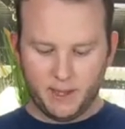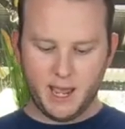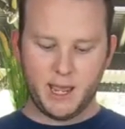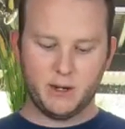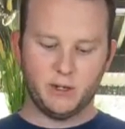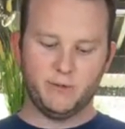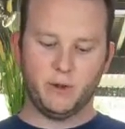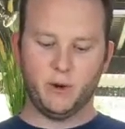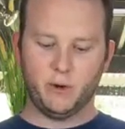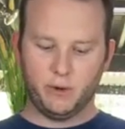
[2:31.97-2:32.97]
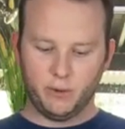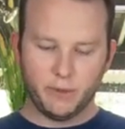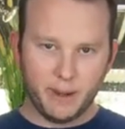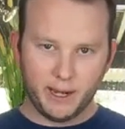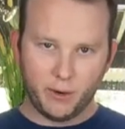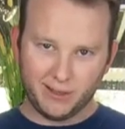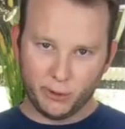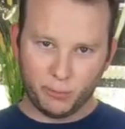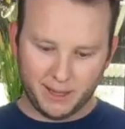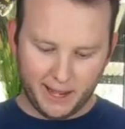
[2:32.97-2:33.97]
and you've got the mango on a
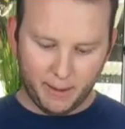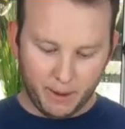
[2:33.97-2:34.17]
little platter.